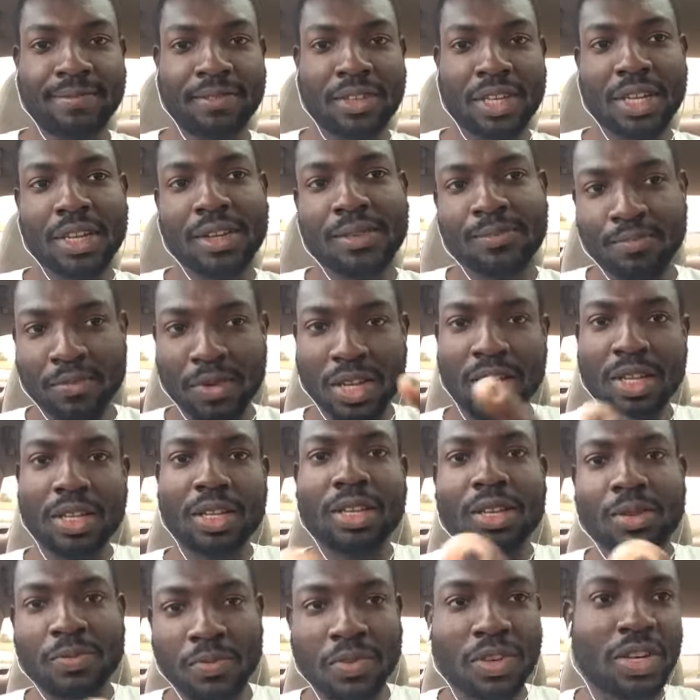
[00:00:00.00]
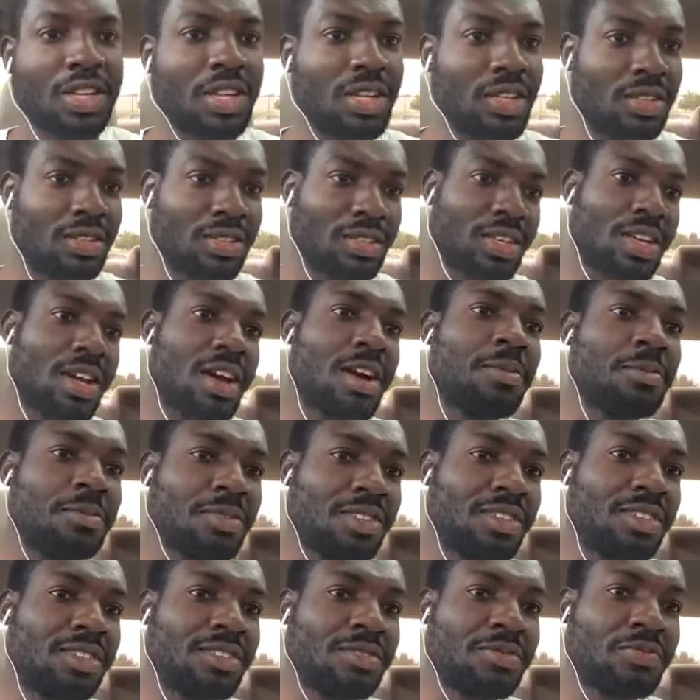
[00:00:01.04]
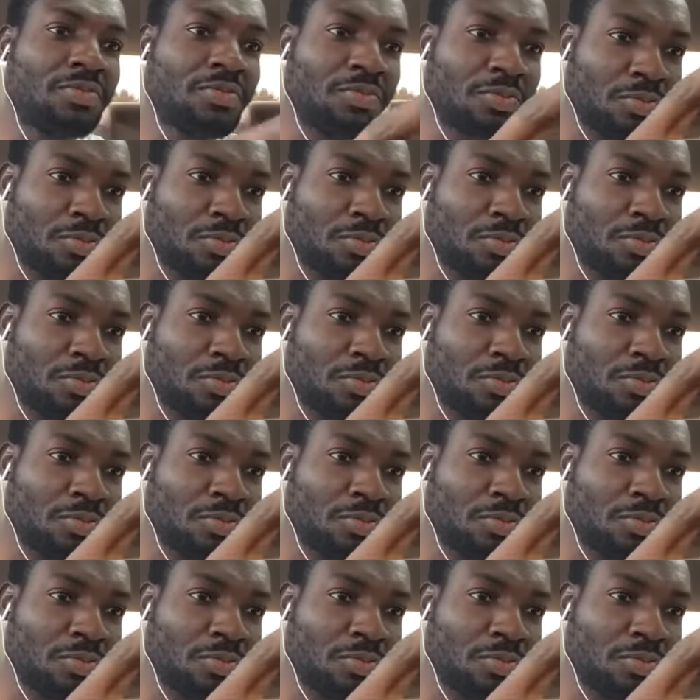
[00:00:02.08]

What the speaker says: Okay, I keep forgetting the camera